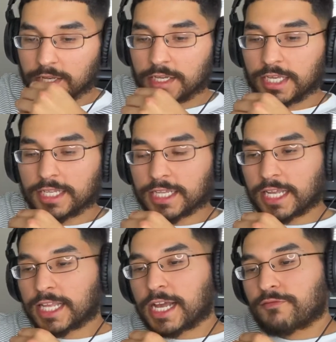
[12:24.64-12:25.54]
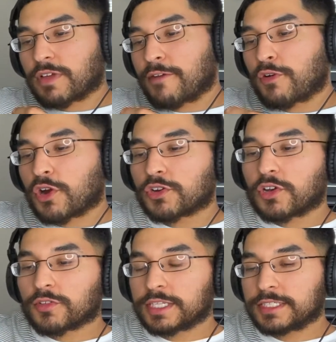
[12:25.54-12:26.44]
And like, I've heard
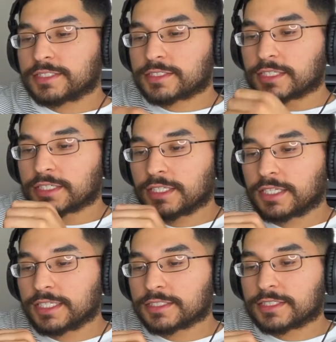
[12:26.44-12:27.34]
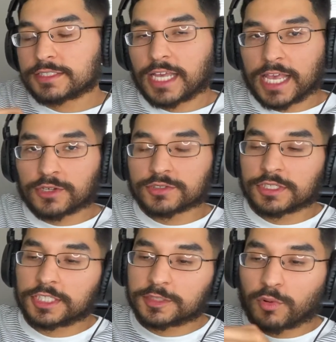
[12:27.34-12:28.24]
all these angles and
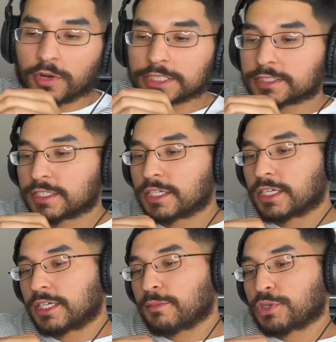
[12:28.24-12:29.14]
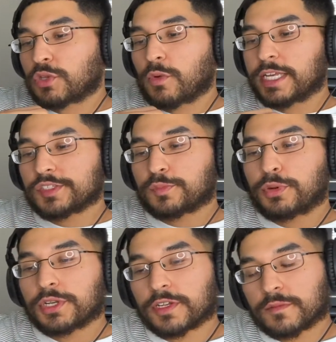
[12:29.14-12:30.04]
these points, but the way he's
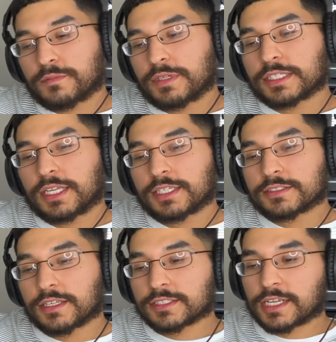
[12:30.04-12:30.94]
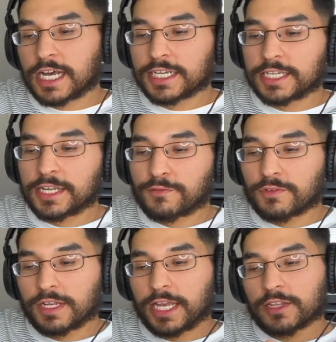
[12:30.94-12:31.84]
putting them is kind of
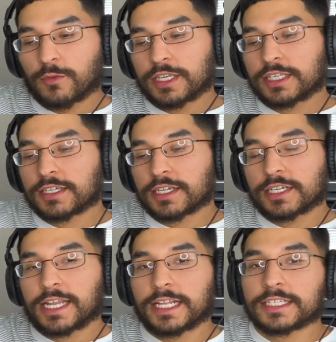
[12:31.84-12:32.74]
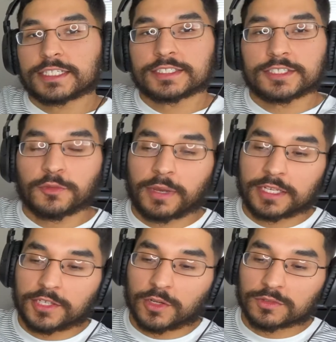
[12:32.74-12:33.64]
different, and the way he can connect it and still make
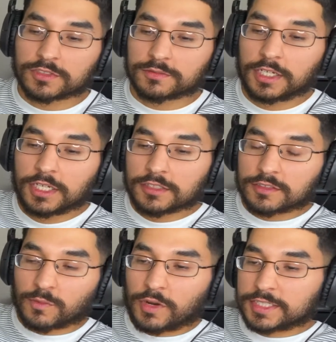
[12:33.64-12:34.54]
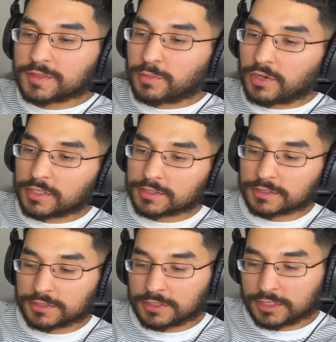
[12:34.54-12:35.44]
some crazy bars
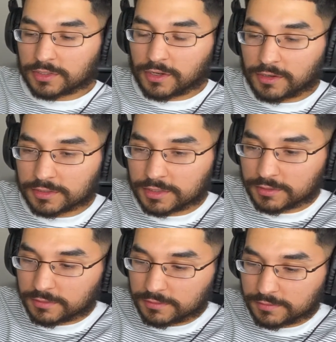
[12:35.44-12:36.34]
is hard too.